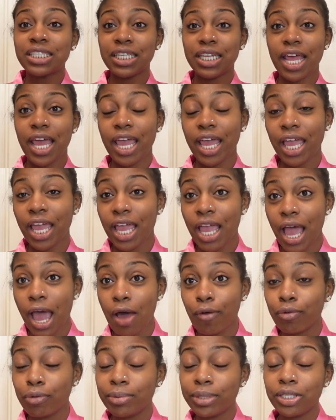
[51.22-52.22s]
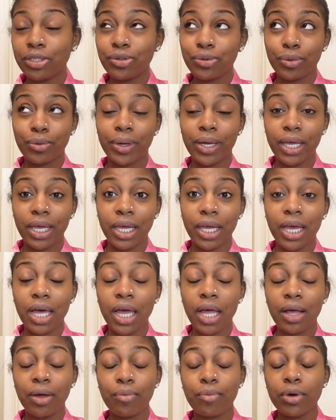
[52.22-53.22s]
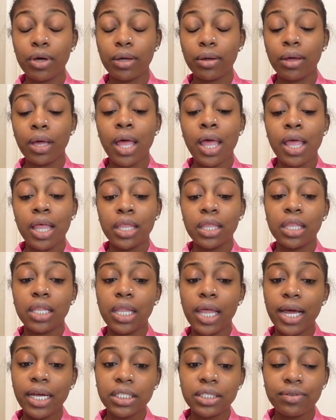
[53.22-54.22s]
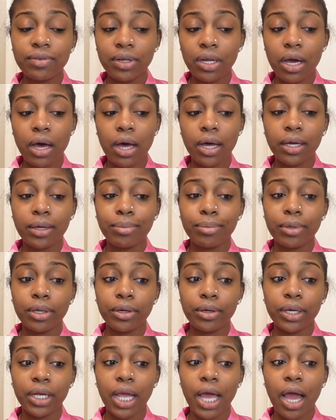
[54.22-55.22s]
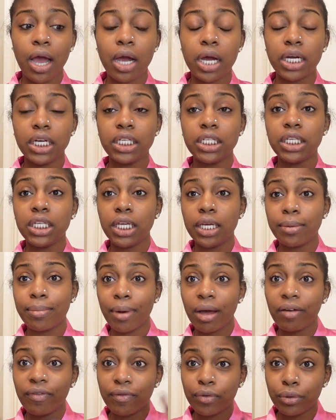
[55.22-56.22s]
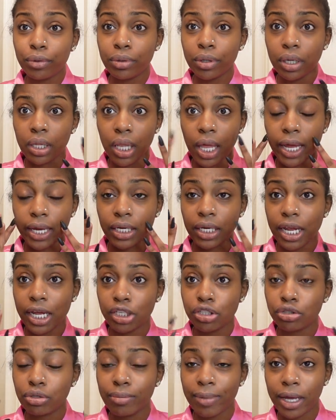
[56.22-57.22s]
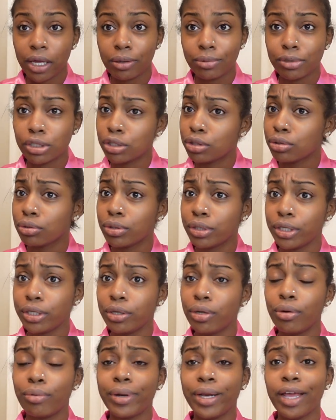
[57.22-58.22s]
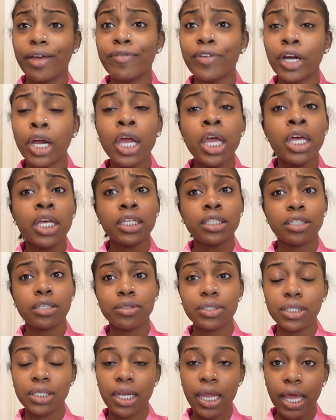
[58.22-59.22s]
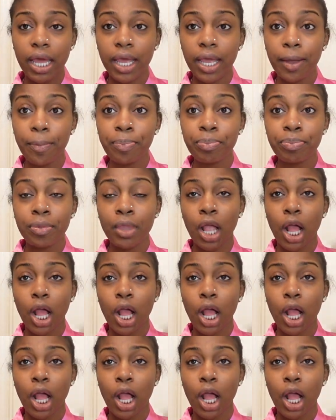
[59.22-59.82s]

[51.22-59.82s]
today I will be doing well last video I uploaded, I already did my full like natural makeup tutorial or whatever. So today